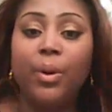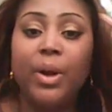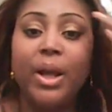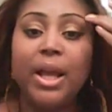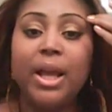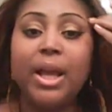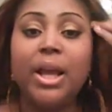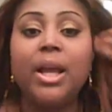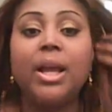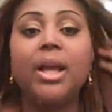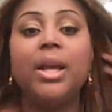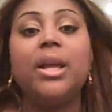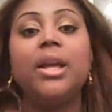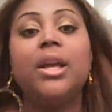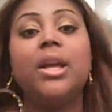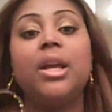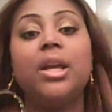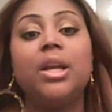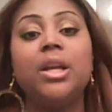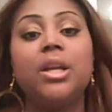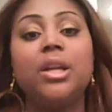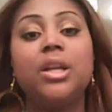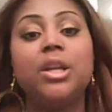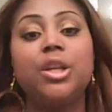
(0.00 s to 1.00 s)
married
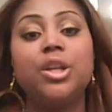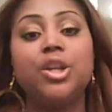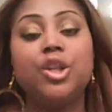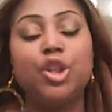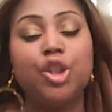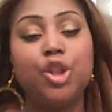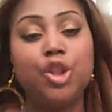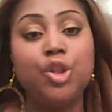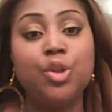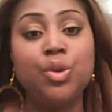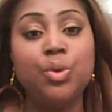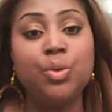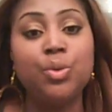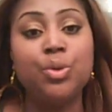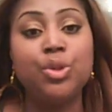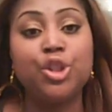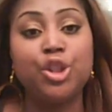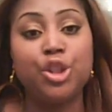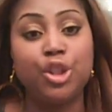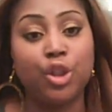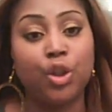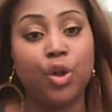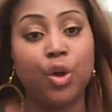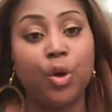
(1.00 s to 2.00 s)
woman, you
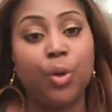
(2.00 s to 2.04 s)
know,